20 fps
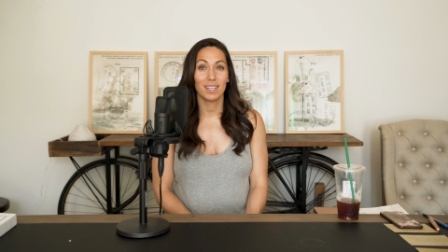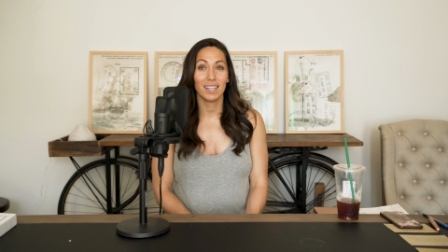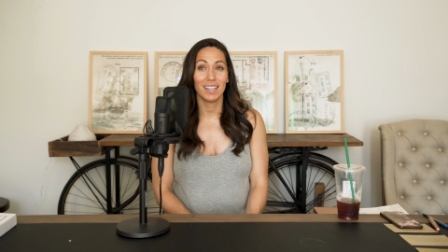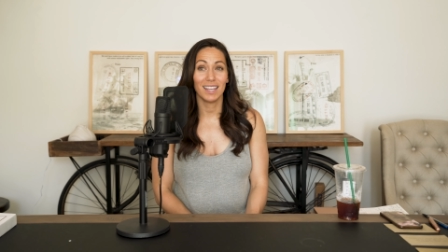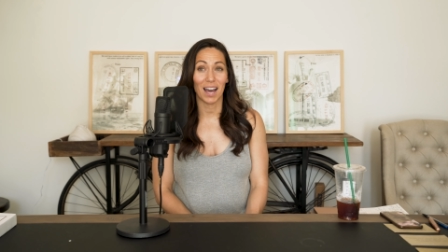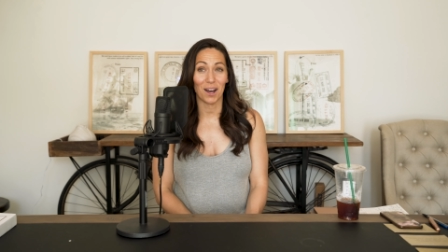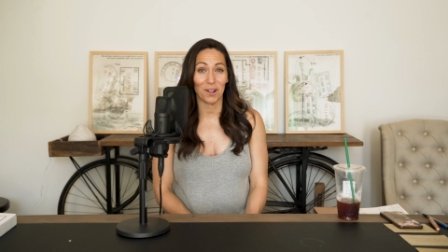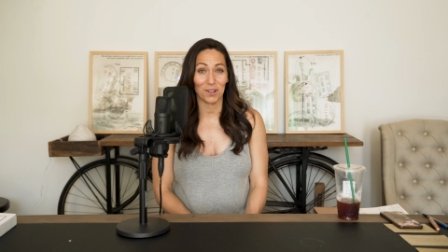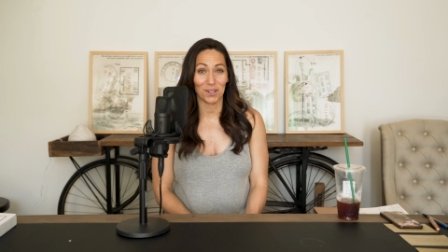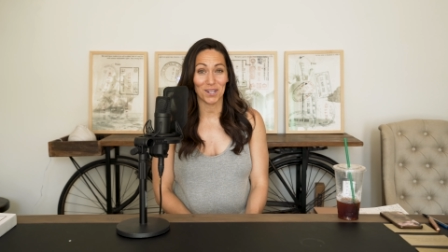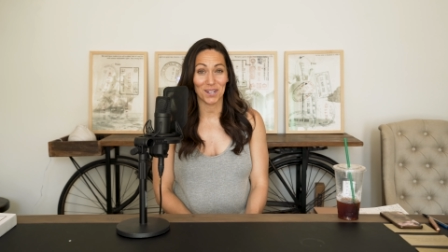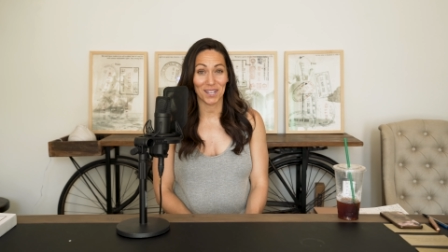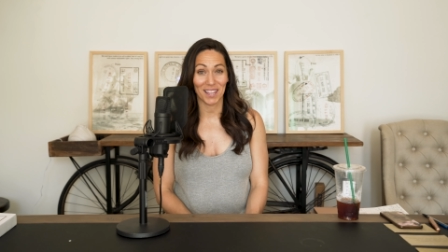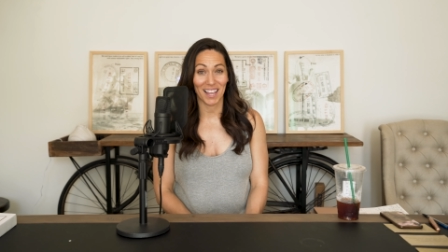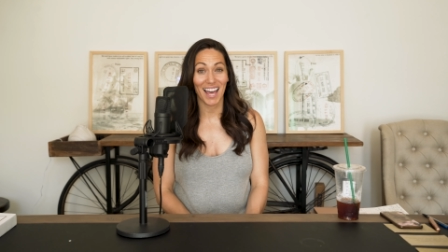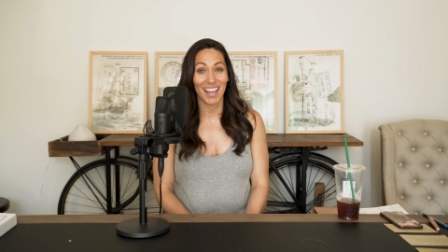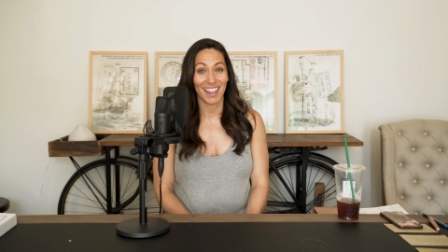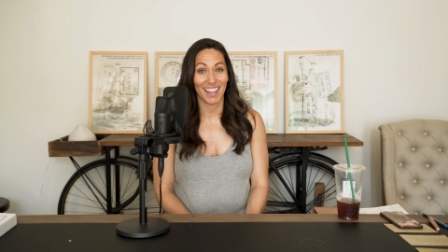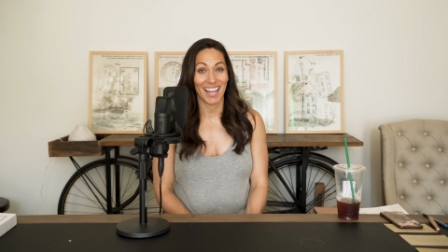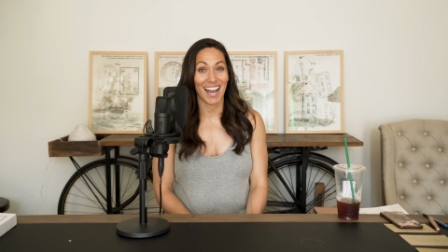see how
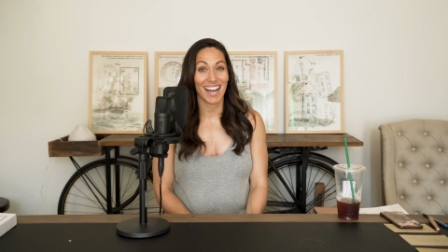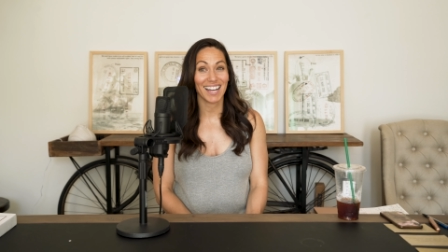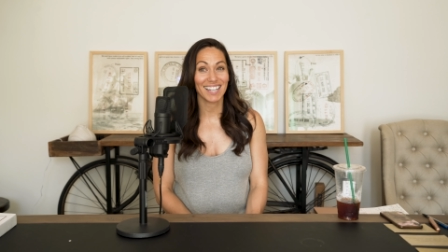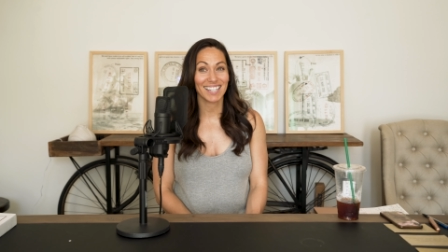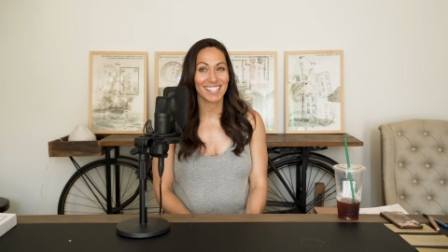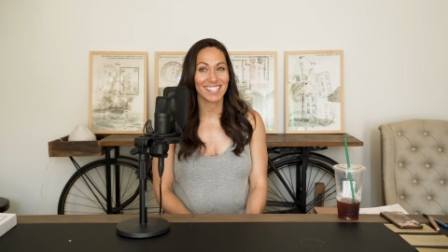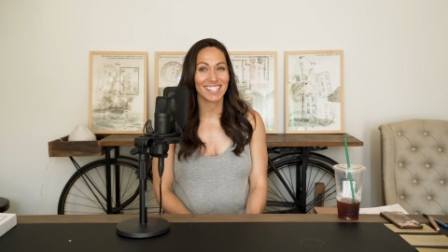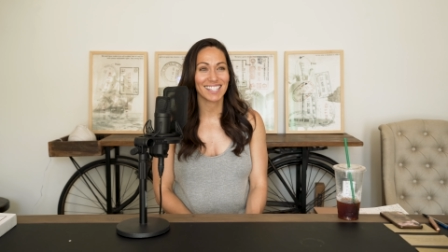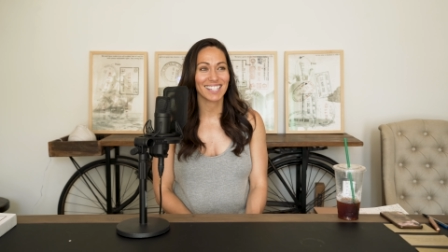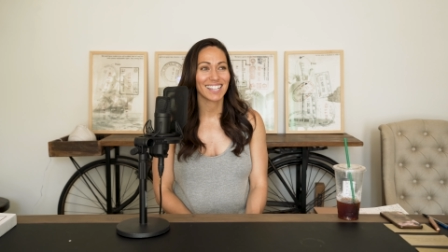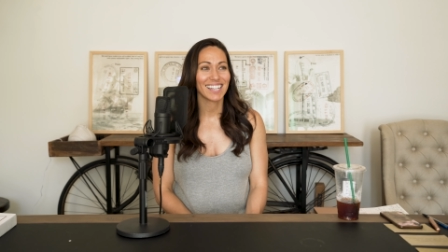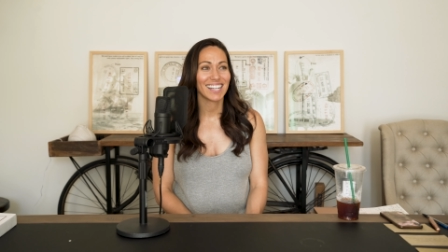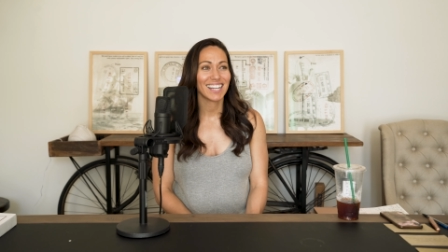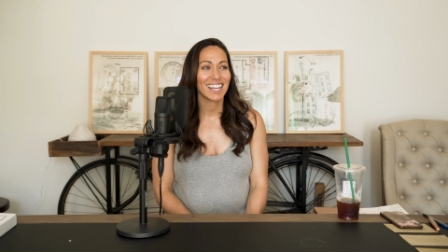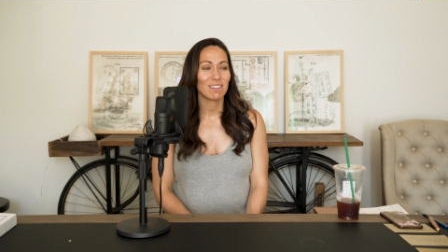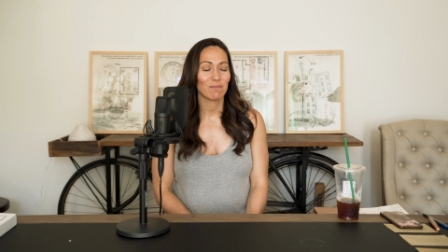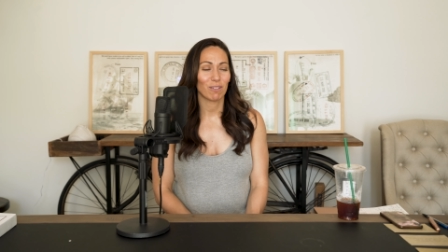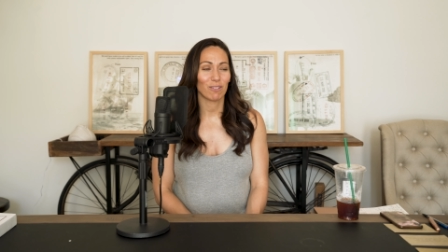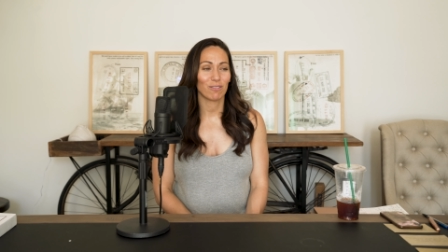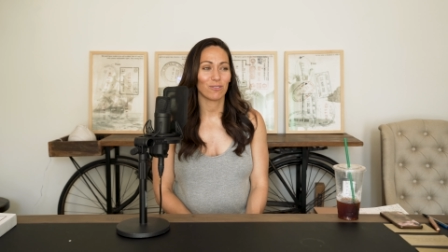long that lasts
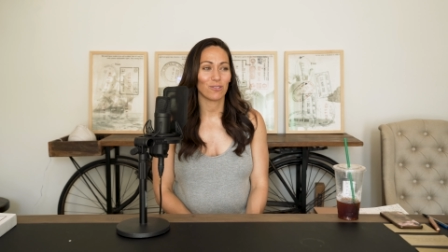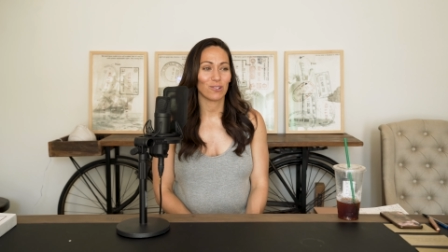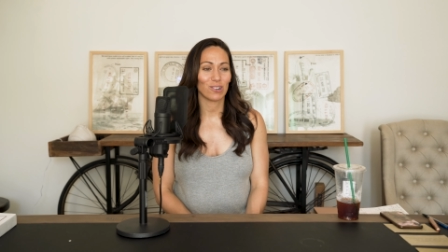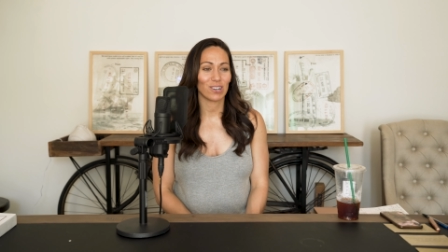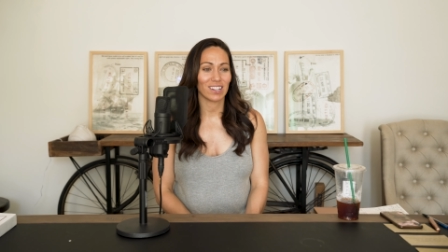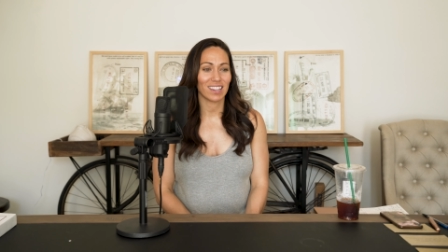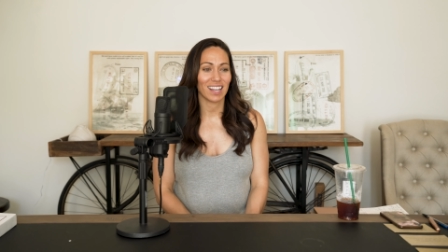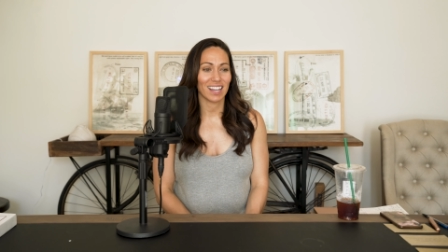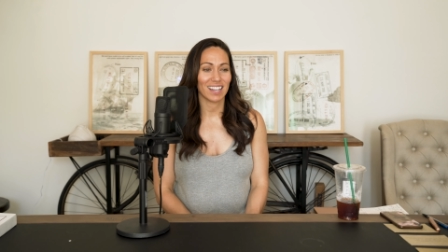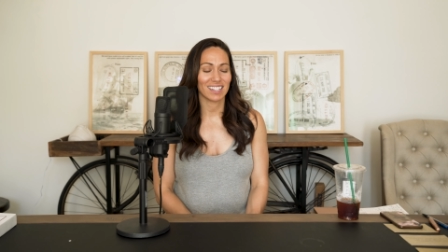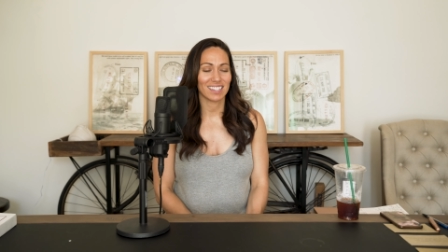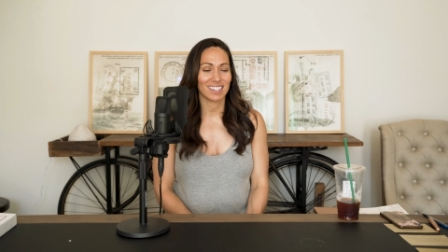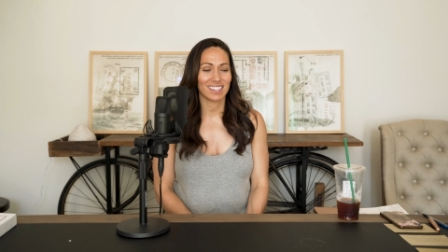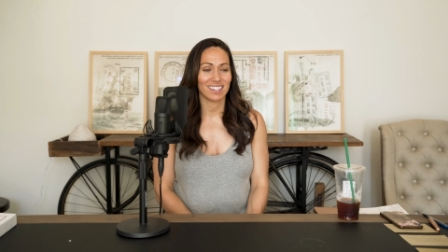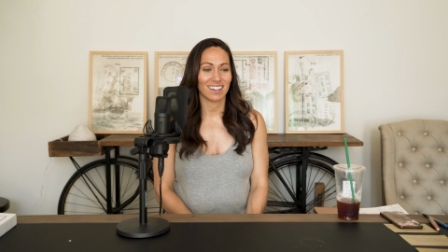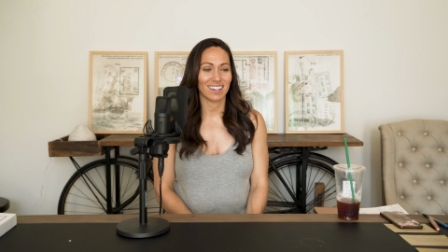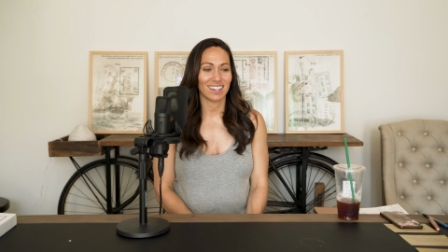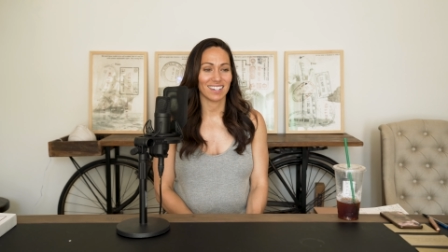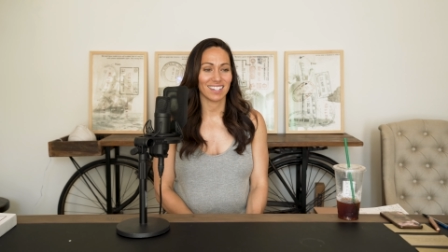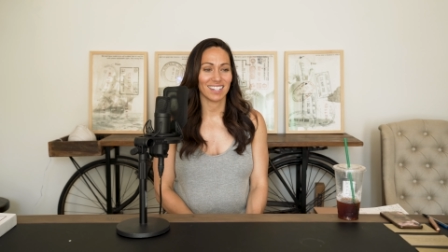before they can
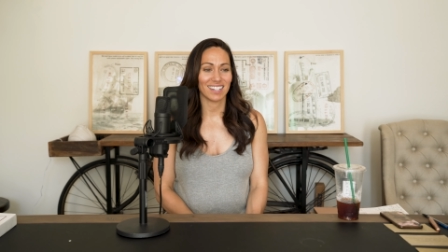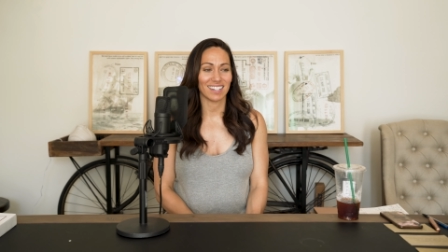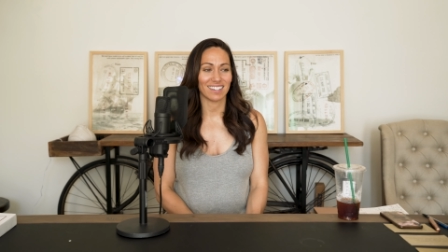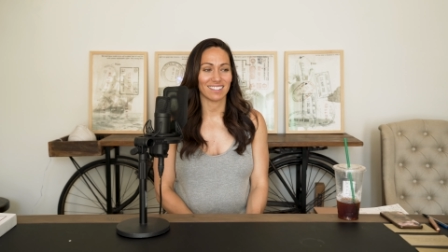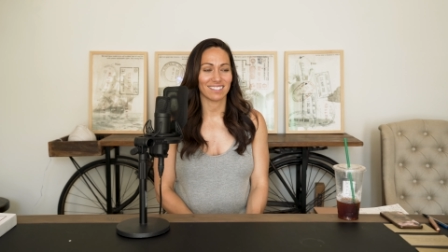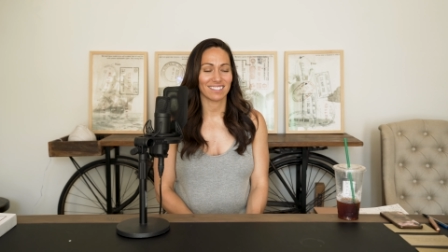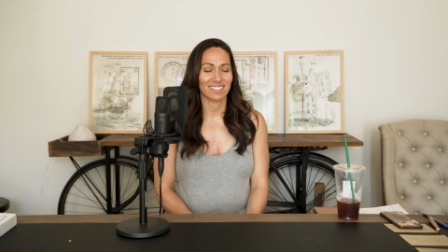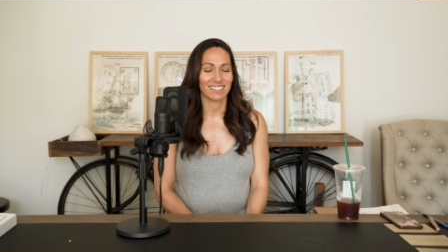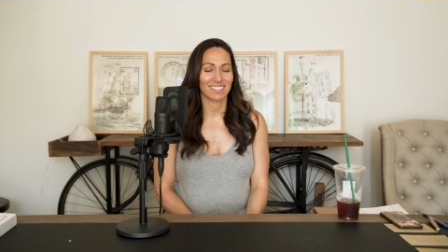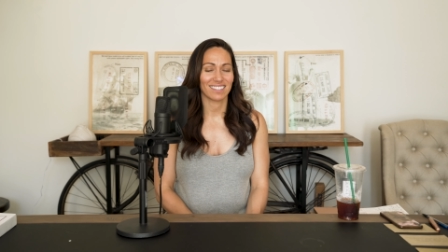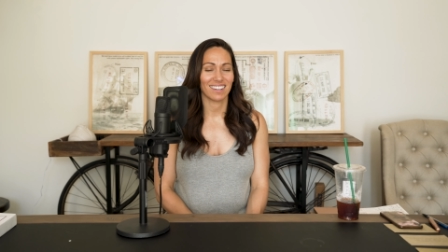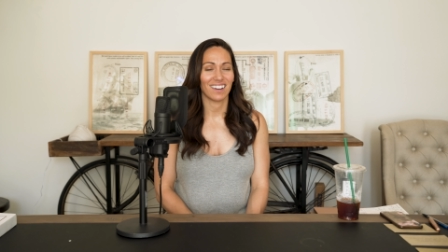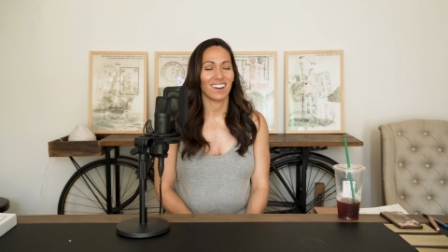start, you know,